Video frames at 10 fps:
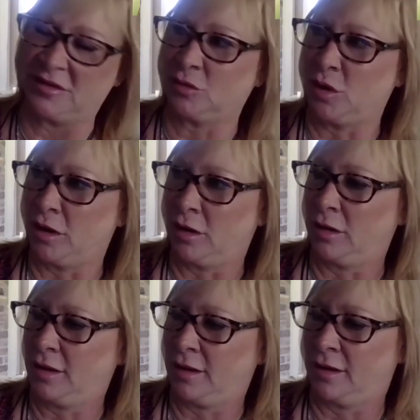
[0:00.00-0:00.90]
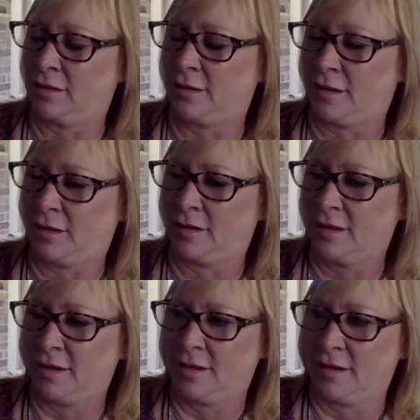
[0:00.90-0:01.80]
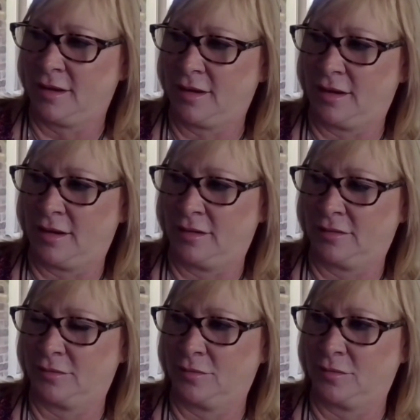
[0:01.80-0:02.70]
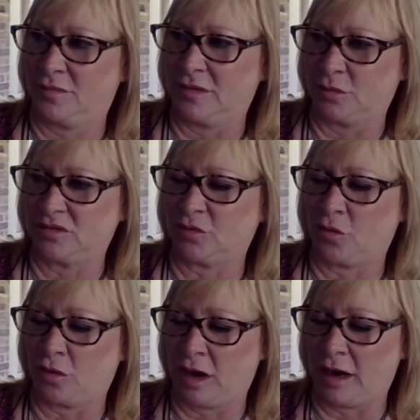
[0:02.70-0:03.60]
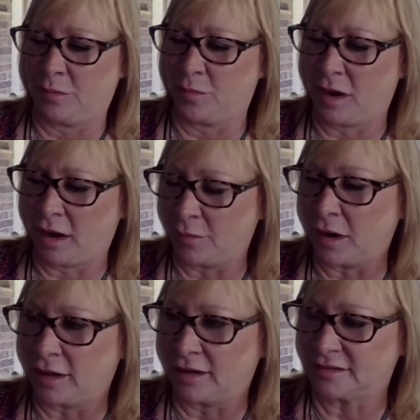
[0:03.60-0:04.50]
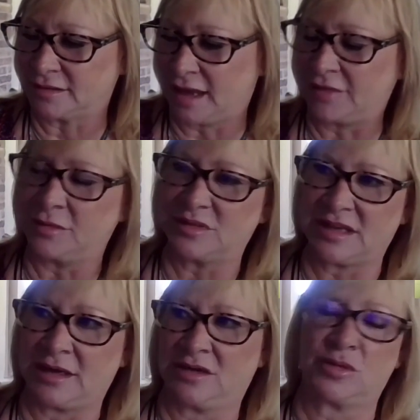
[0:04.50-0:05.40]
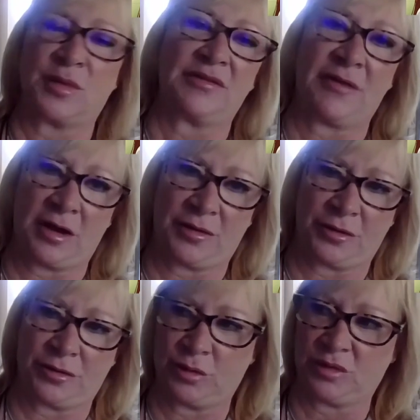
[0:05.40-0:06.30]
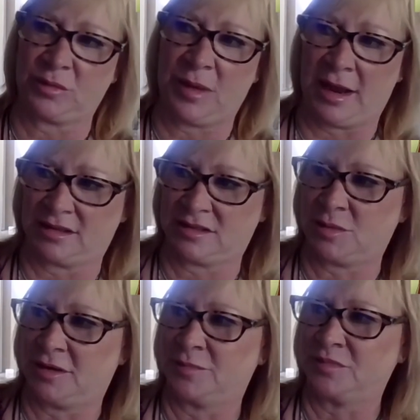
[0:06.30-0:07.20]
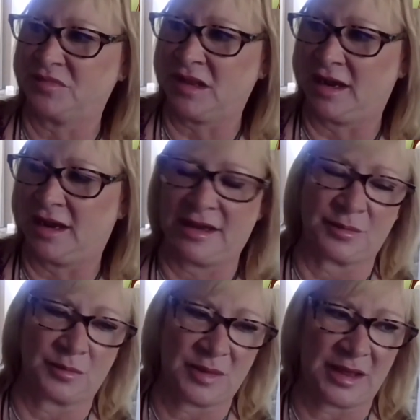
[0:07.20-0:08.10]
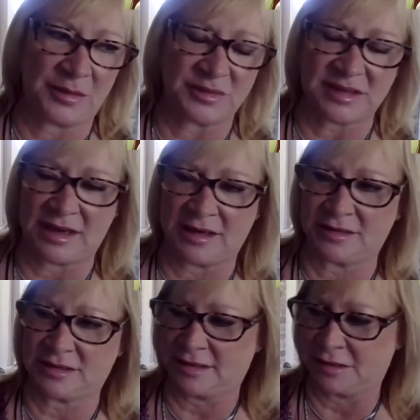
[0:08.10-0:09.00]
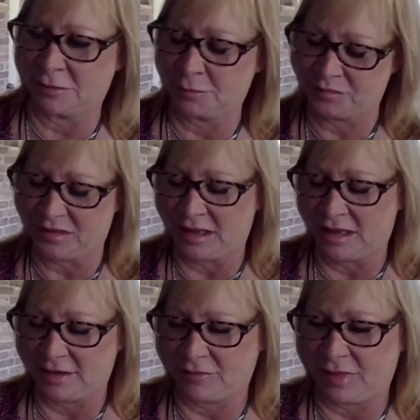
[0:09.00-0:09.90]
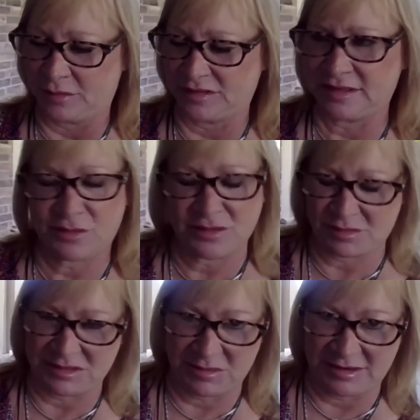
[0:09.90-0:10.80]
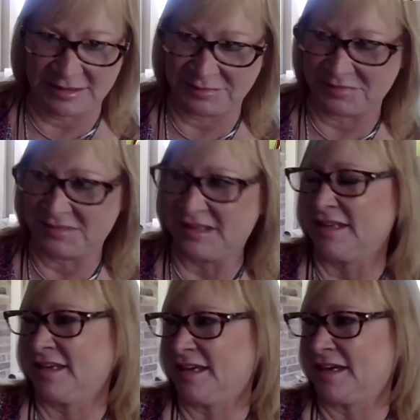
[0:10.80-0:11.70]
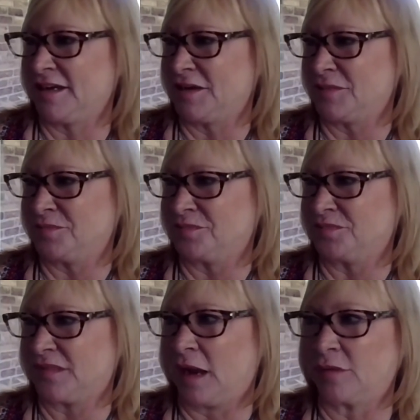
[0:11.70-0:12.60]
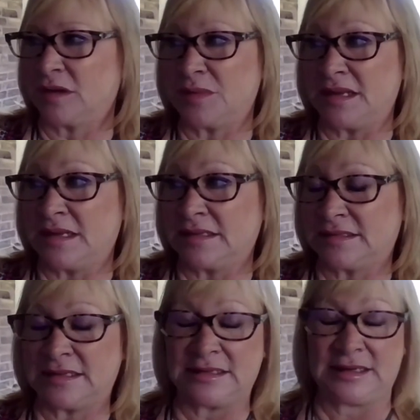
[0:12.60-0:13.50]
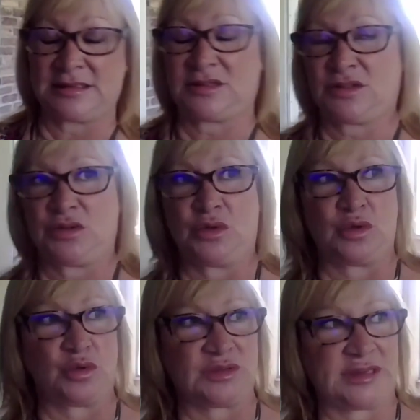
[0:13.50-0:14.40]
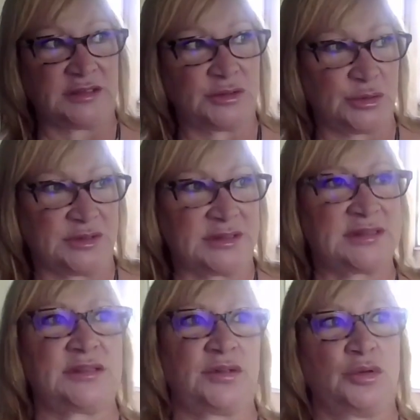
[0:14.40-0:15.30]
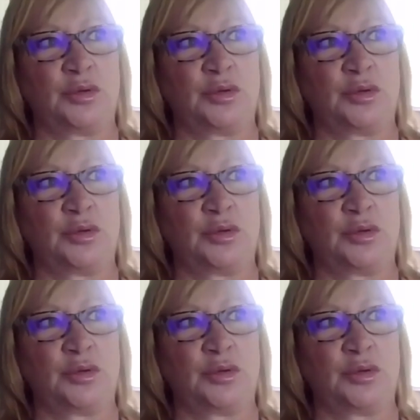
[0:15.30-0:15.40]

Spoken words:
as well. And uh, that was for I had them sign it to my father who has passed, but I had them sign it to him. That was his Christmas present. I'm going to be sitting next to Ted Lewis, who